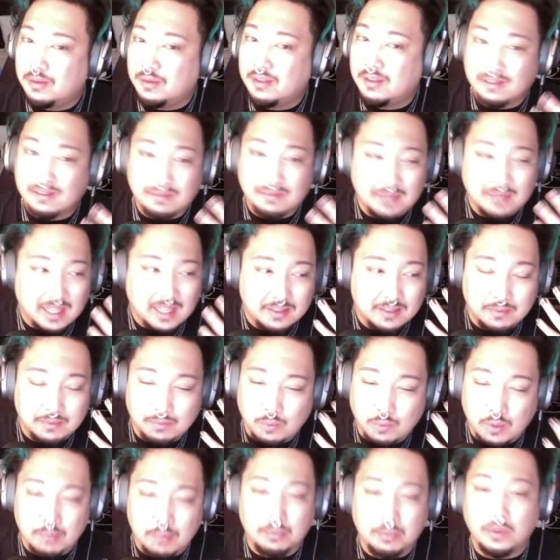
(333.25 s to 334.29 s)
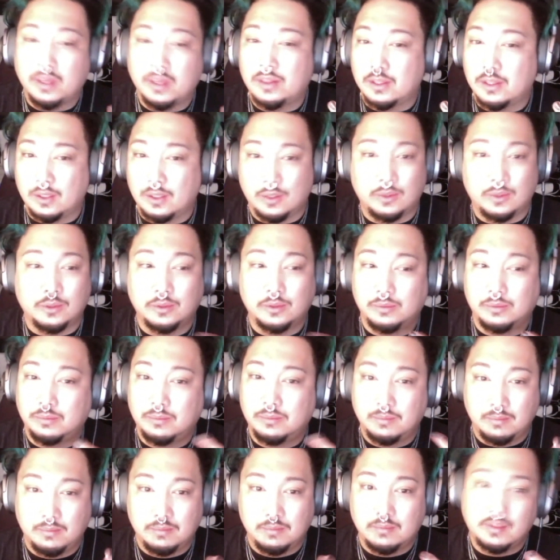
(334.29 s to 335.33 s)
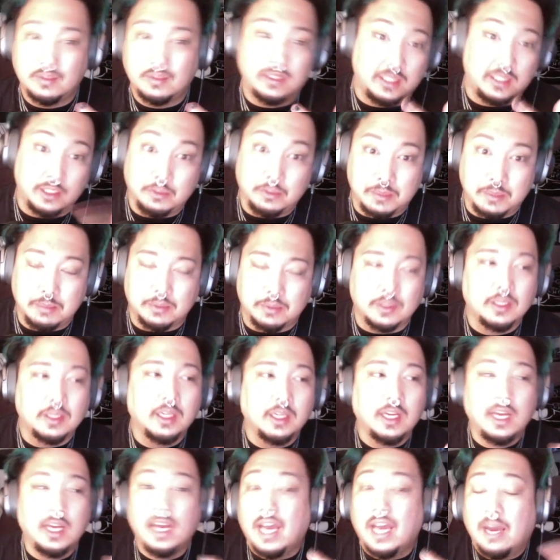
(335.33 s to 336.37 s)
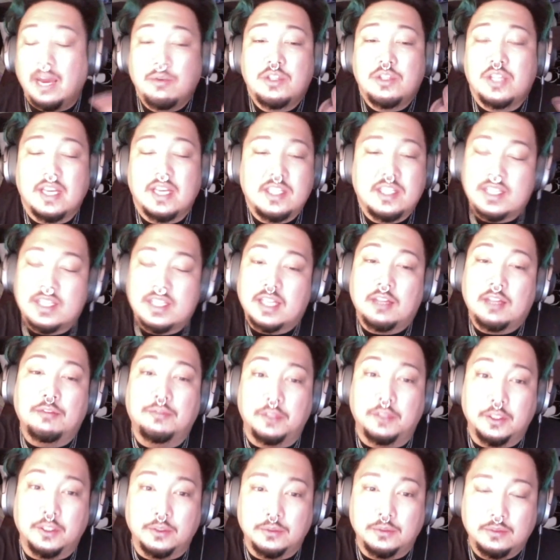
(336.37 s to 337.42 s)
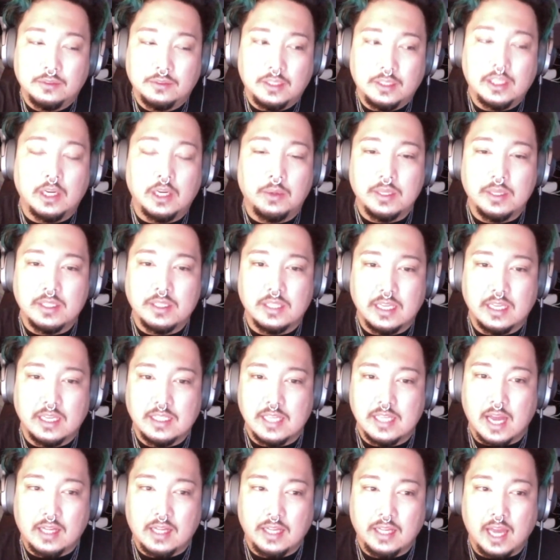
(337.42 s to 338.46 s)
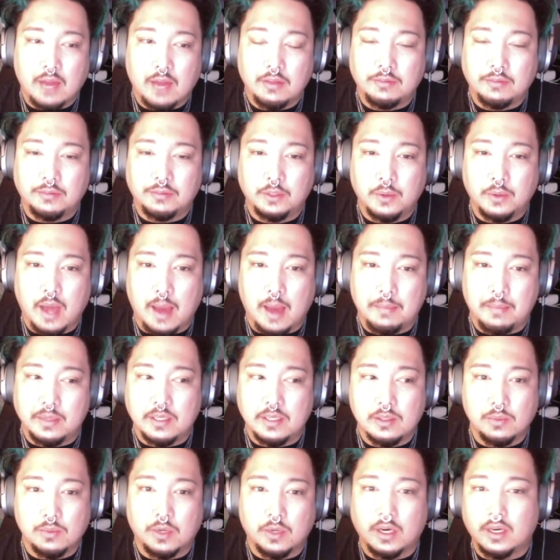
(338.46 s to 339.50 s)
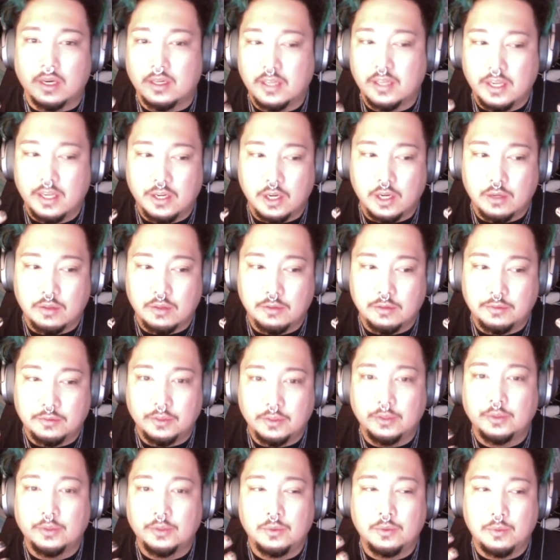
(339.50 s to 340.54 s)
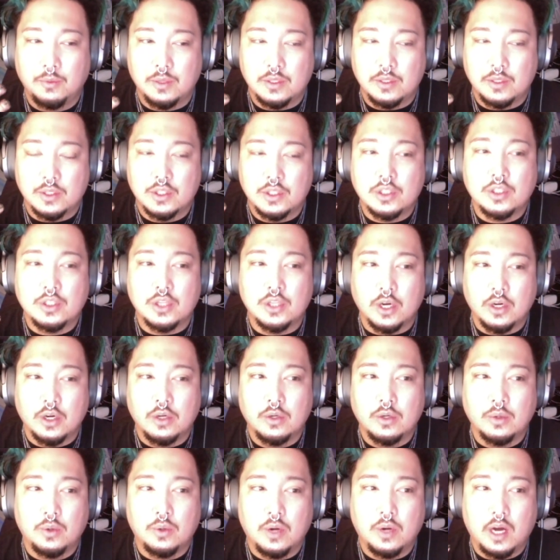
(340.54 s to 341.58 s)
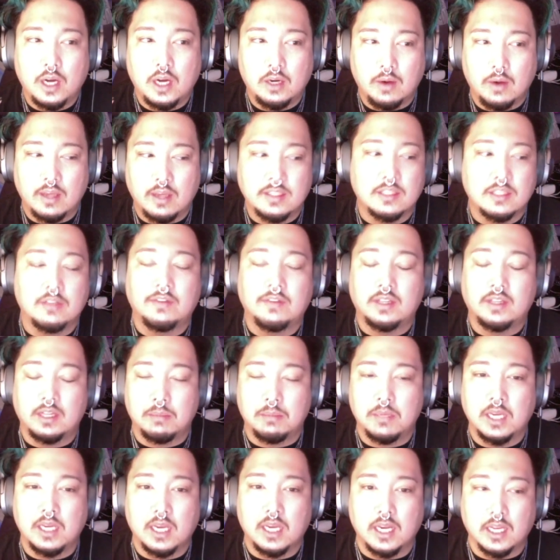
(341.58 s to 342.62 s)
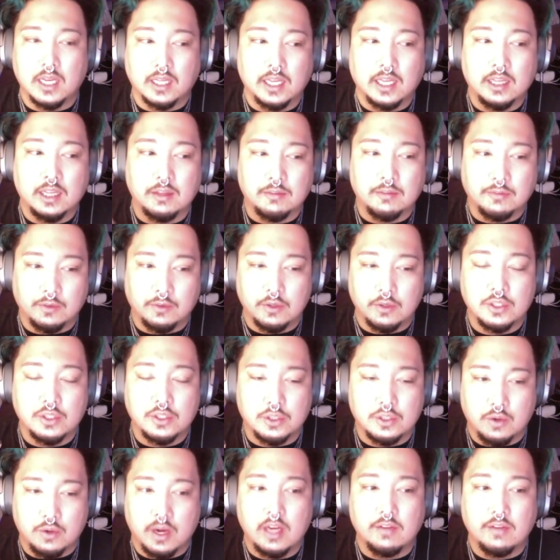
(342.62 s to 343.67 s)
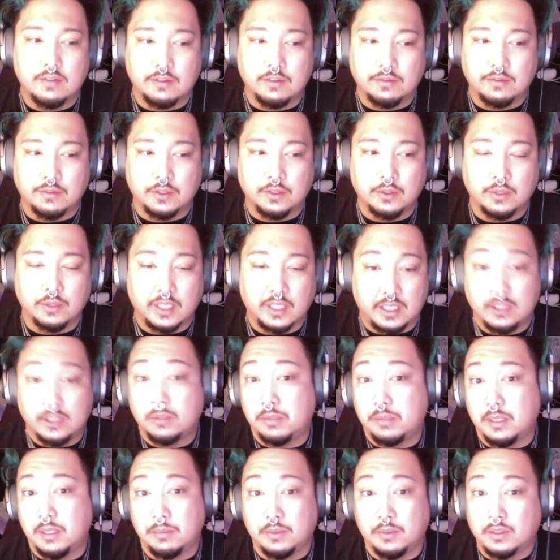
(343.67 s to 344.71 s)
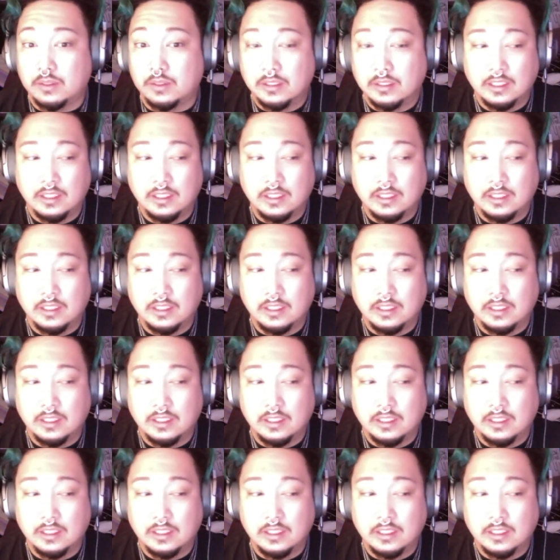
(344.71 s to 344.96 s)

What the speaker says: the at one point the cold killed people. It's just like the flu. It's exactly how the flu happened, where, the flu was so aggressive at the beginning, like the first strain of the flu killed people.